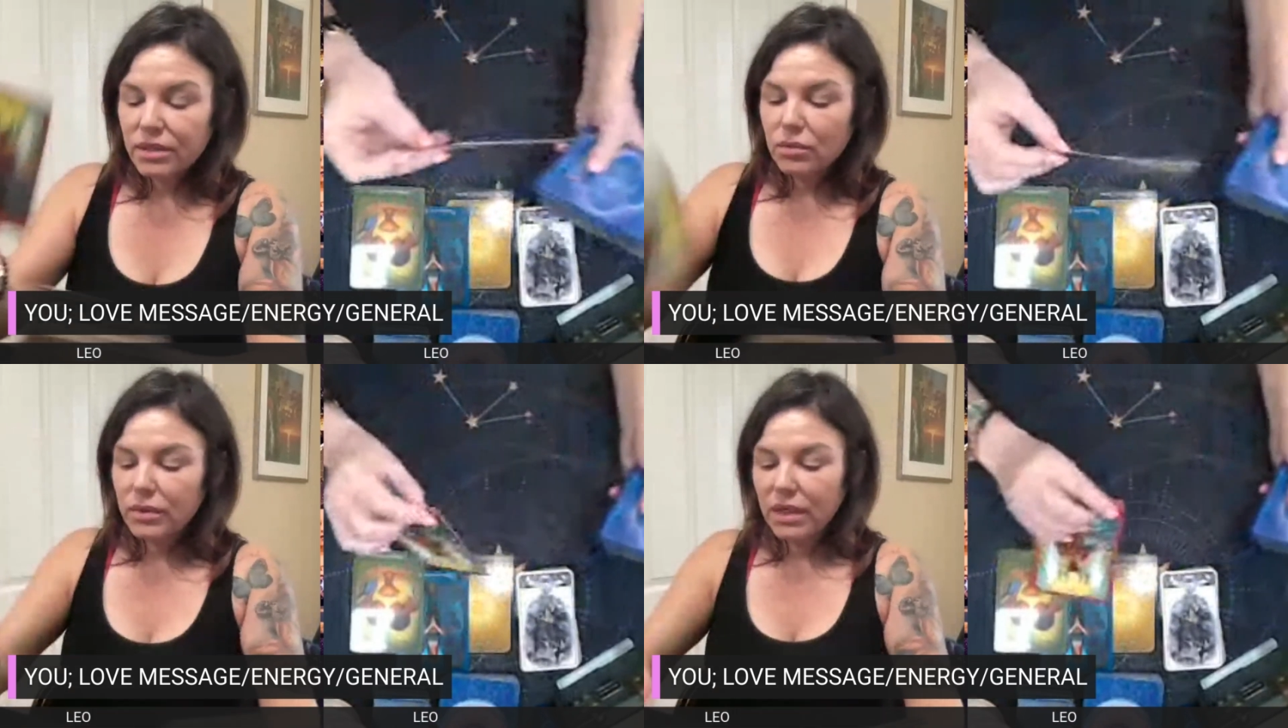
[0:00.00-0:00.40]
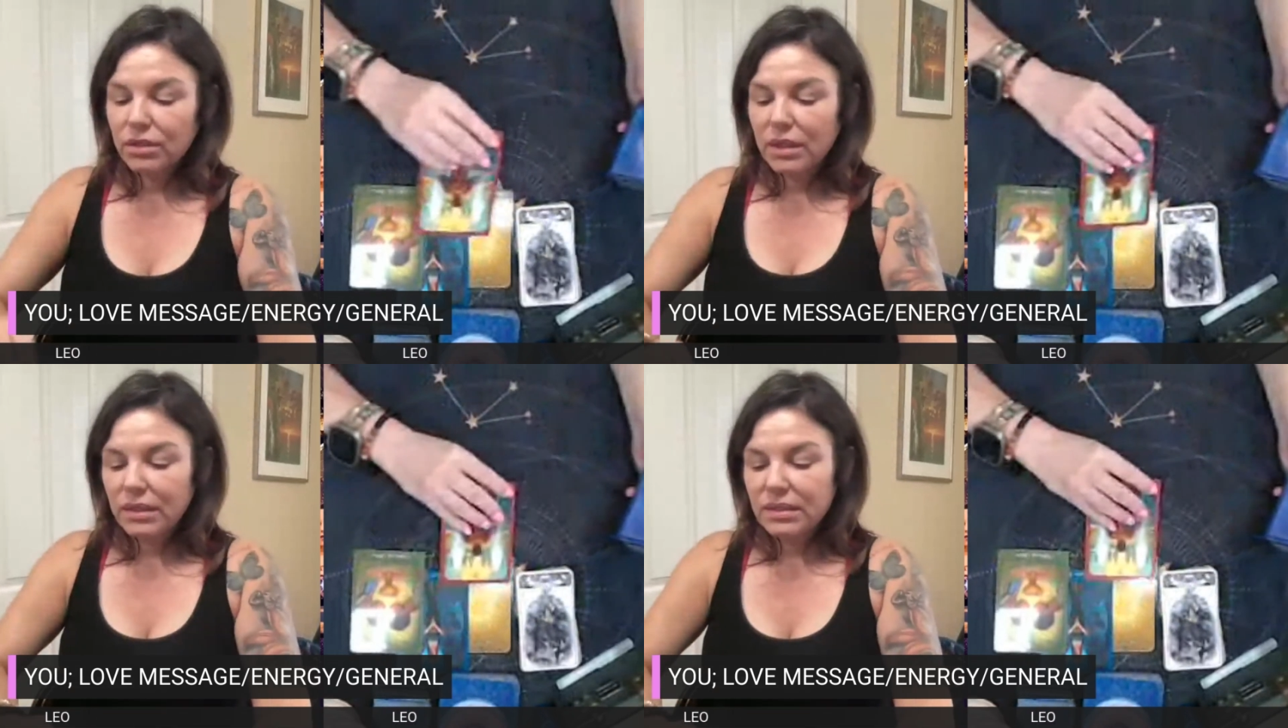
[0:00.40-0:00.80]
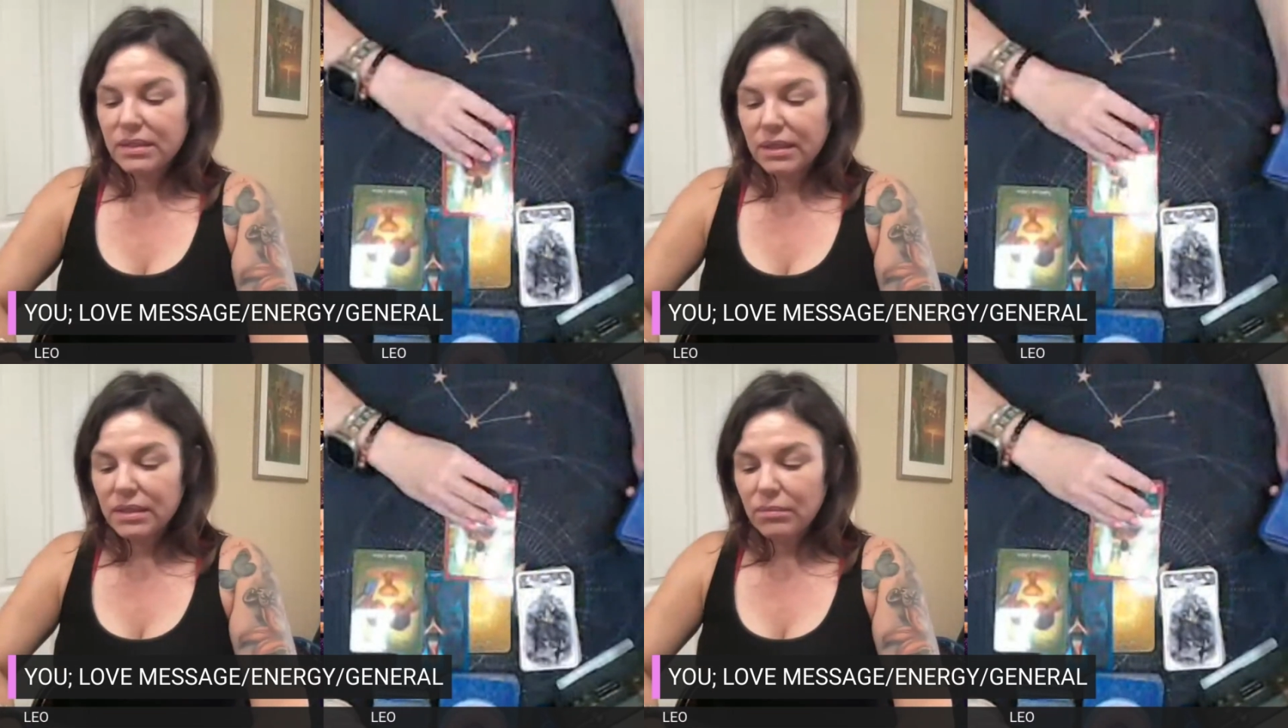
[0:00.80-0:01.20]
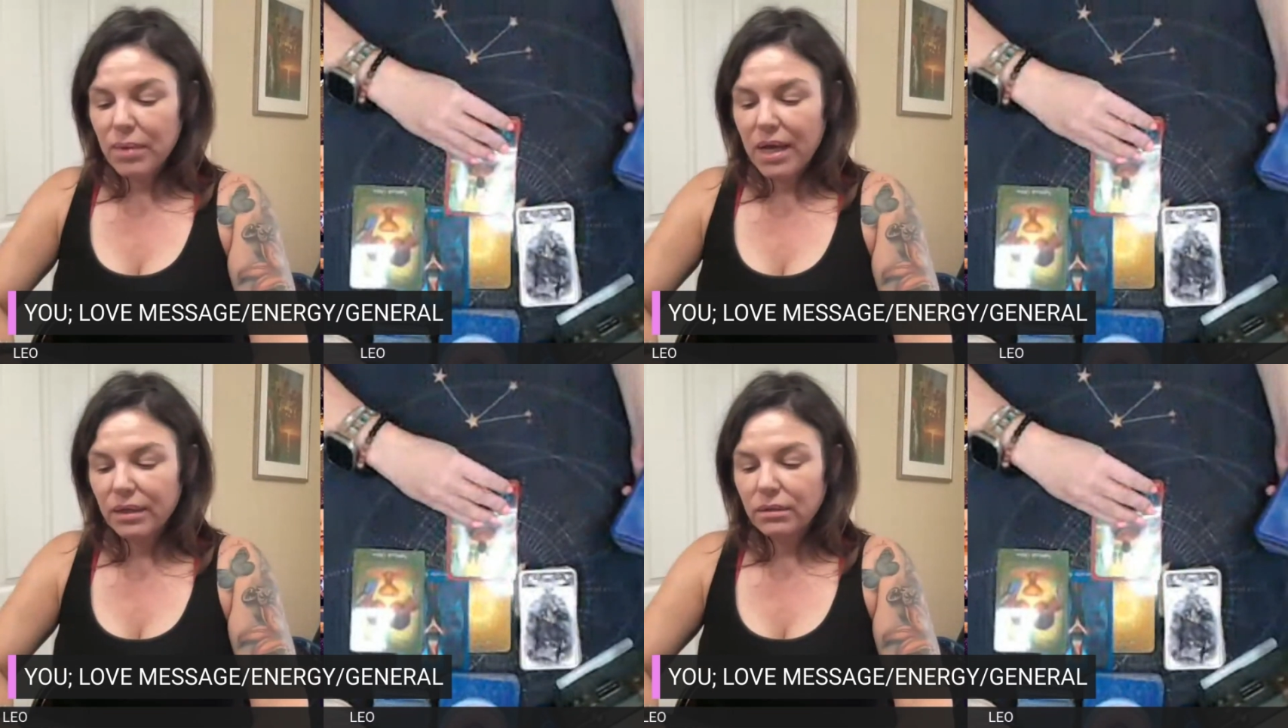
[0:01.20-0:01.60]
So again, you're getting the Six of
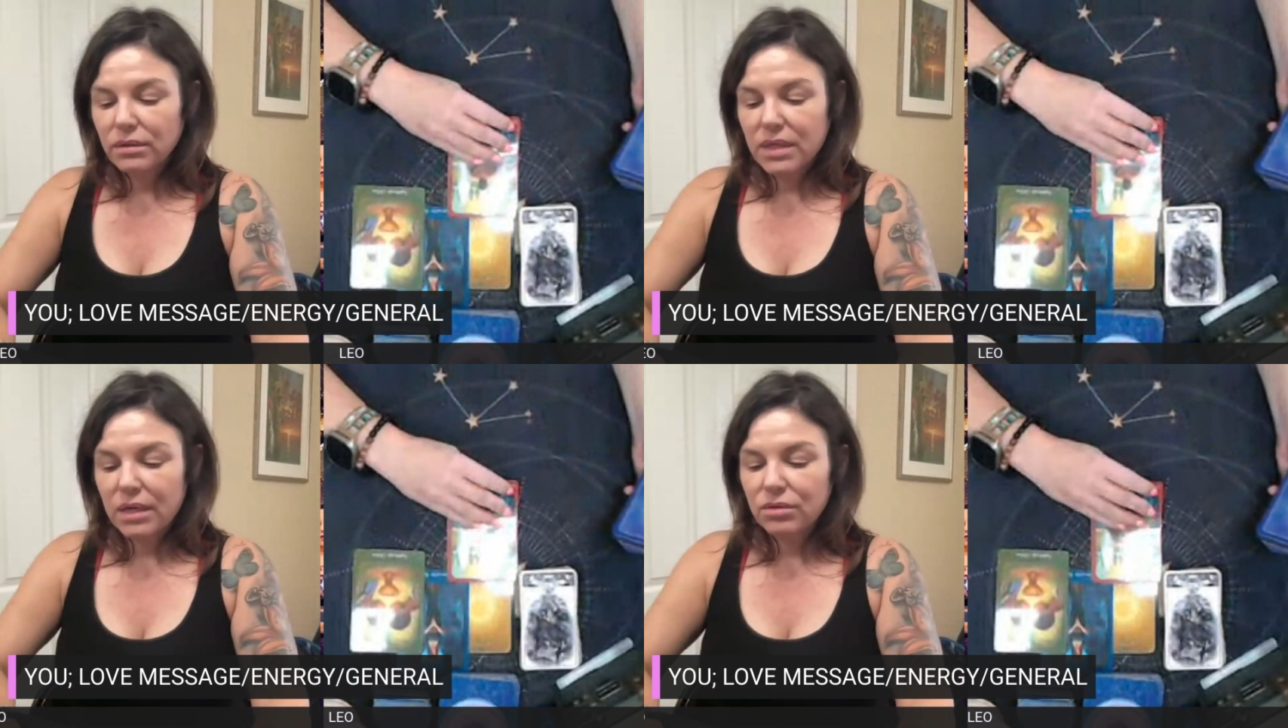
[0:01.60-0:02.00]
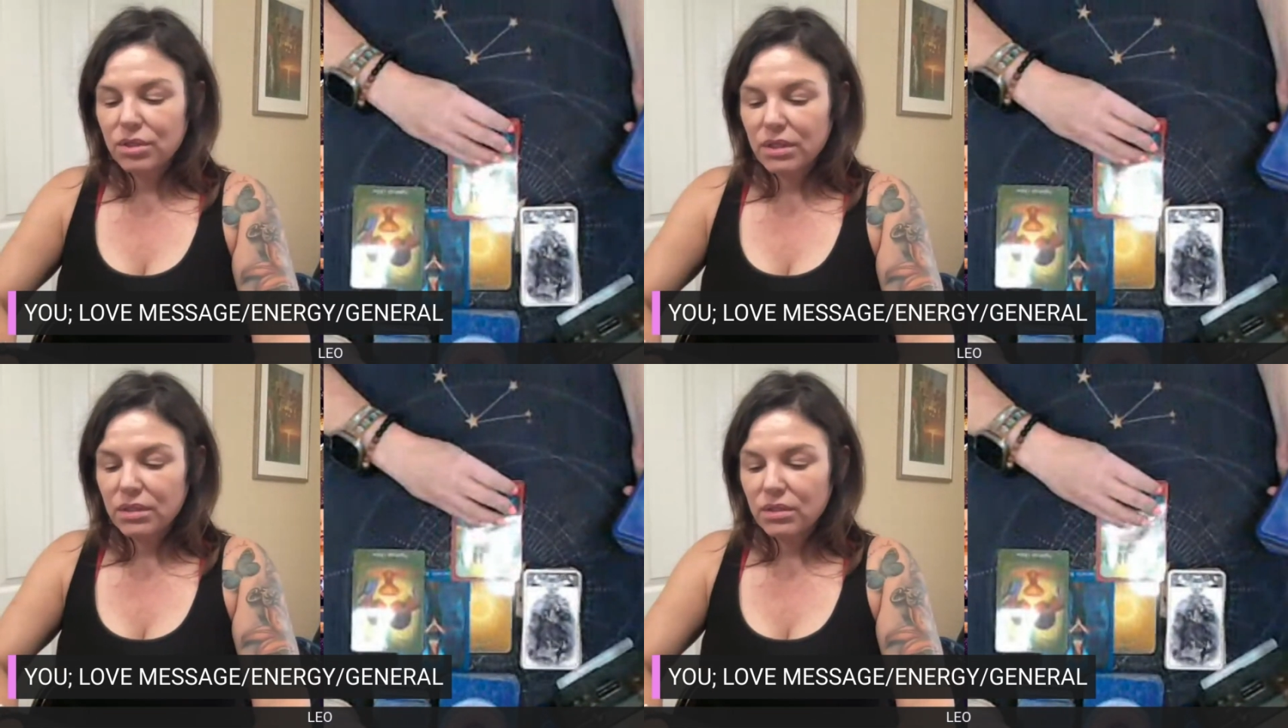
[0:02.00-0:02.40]
Pentacles energy.